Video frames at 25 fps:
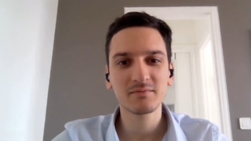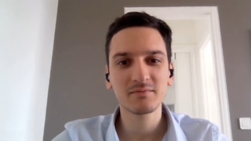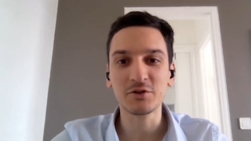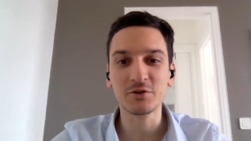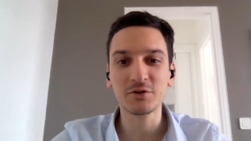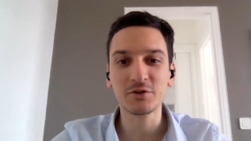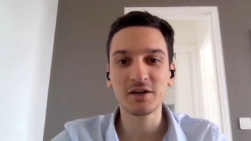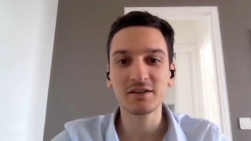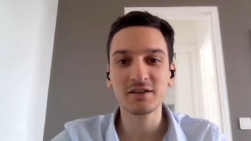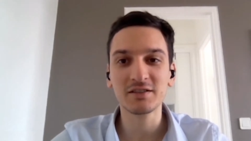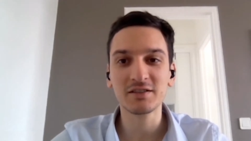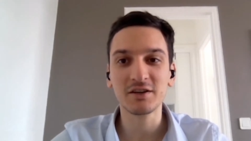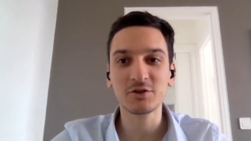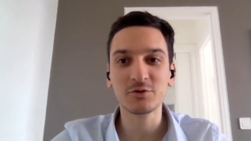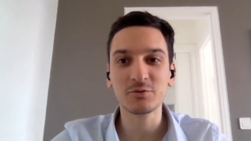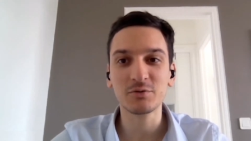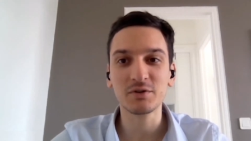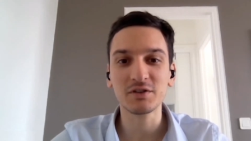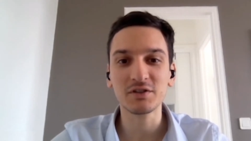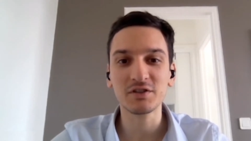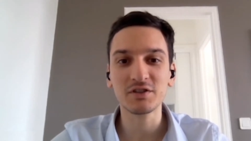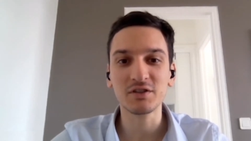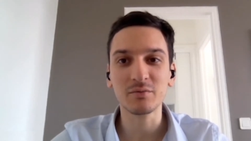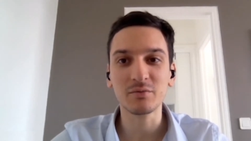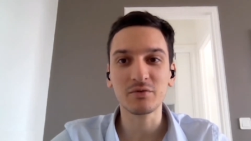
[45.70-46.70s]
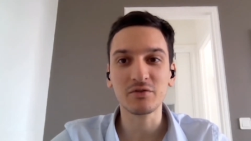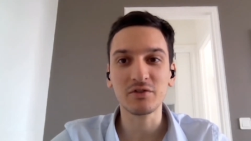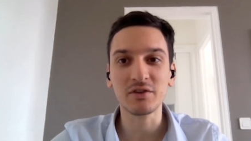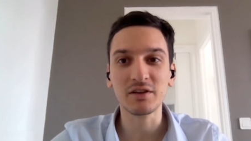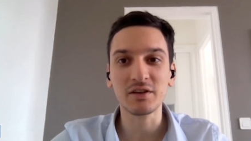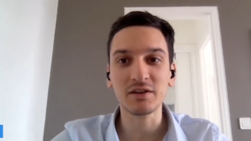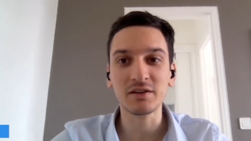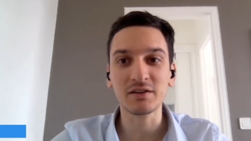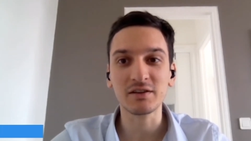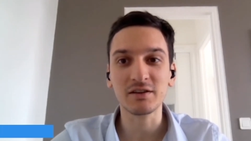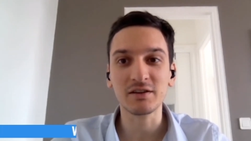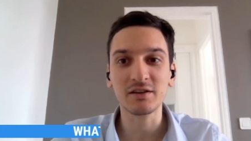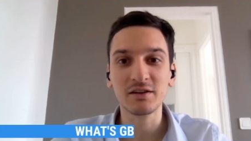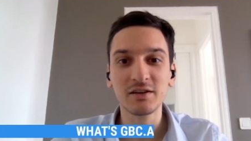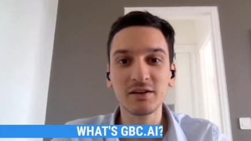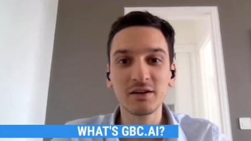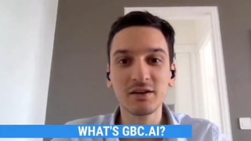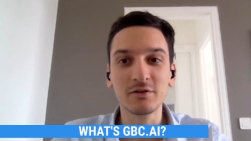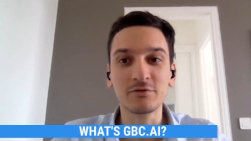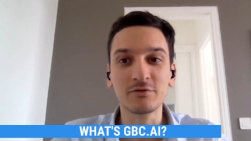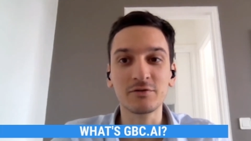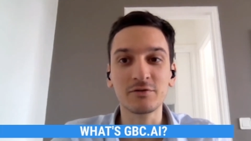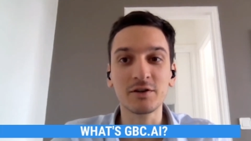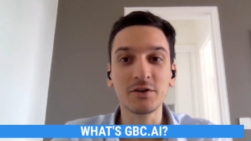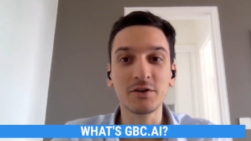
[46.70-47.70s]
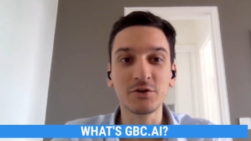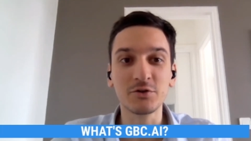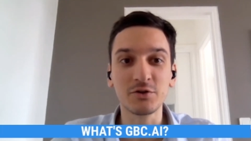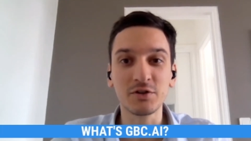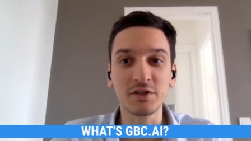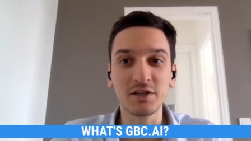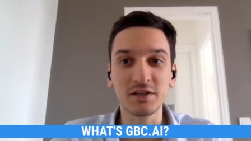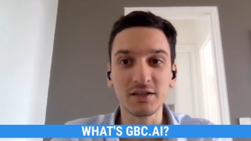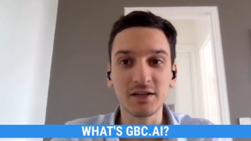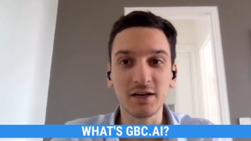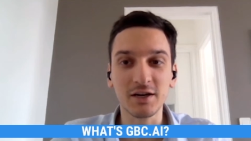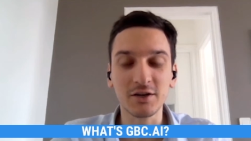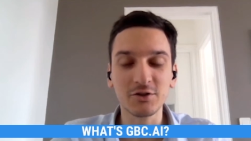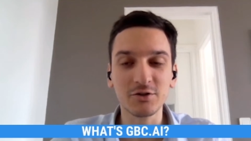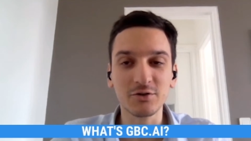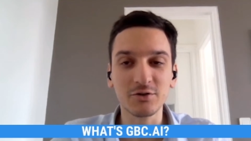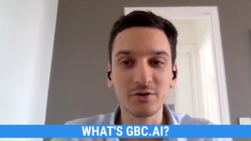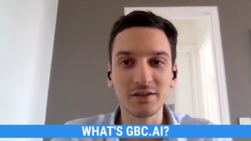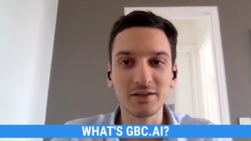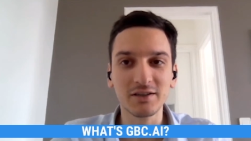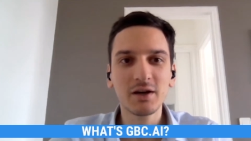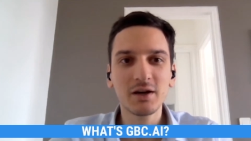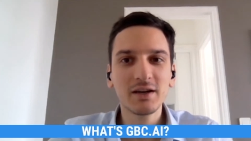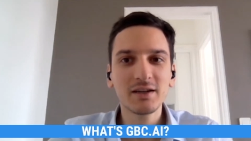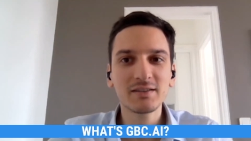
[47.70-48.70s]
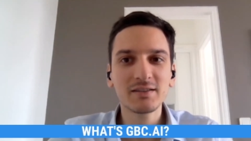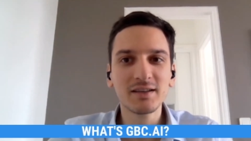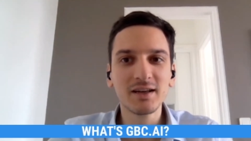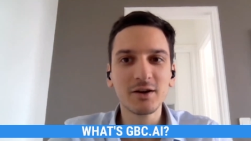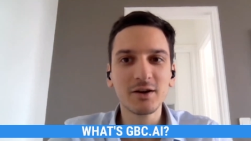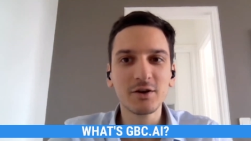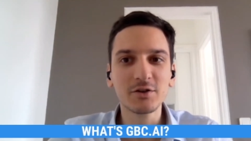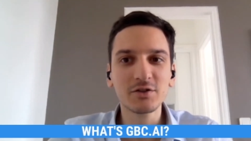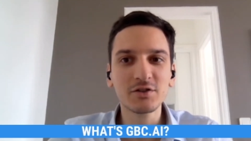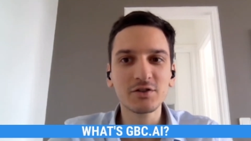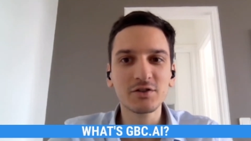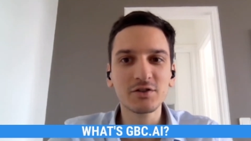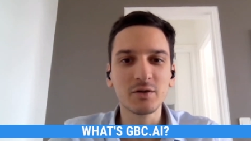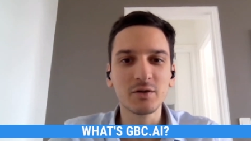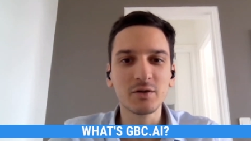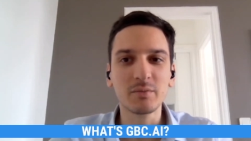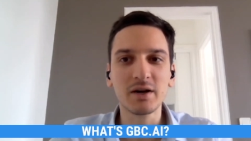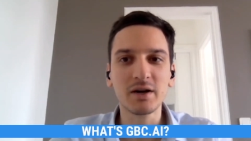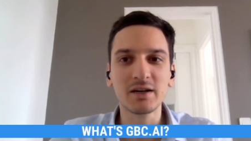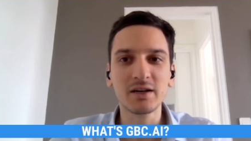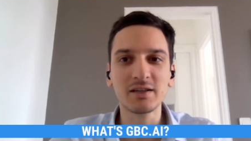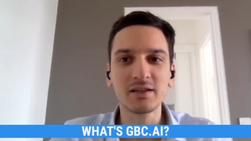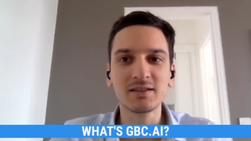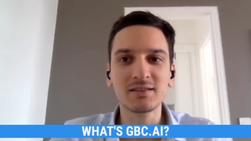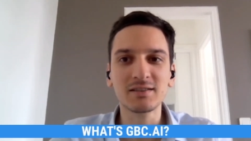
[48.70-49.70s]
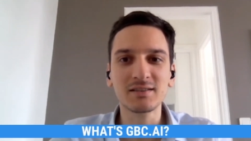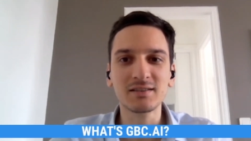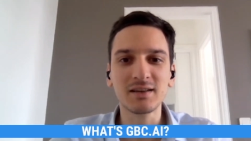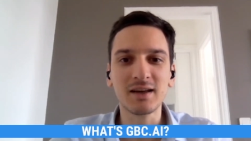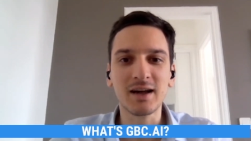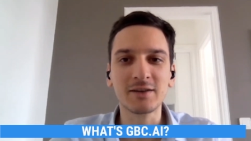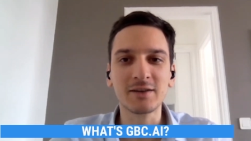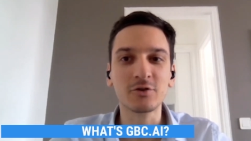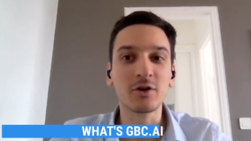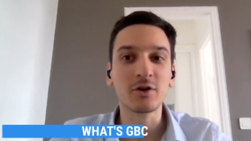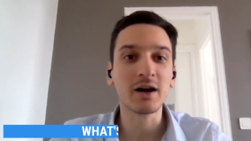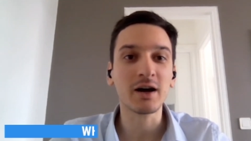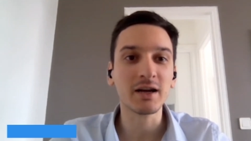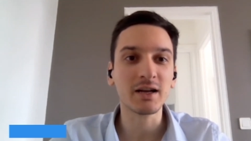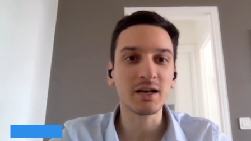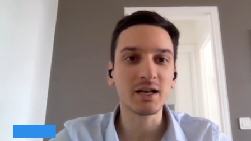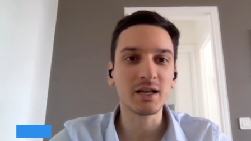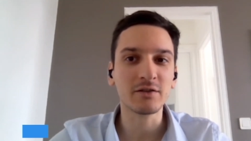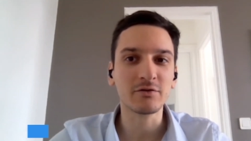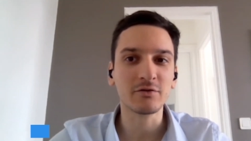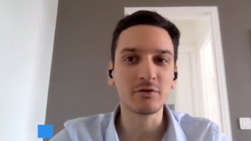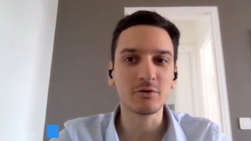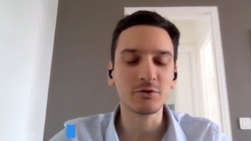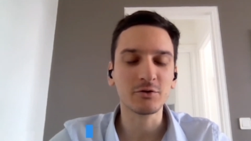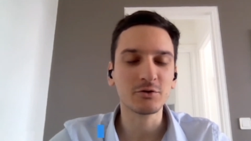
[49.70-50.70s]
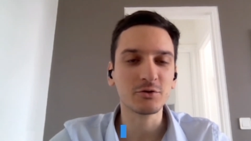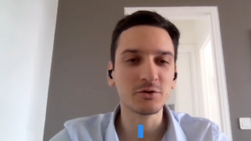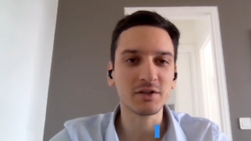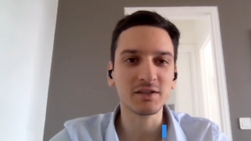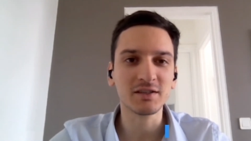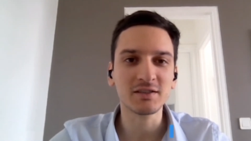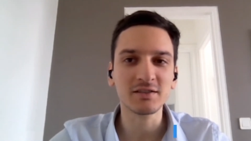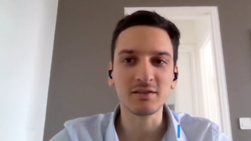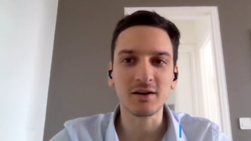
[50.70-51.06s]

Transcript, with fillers: You guys are doing something very unique, actually. Tell us about it at a high level to get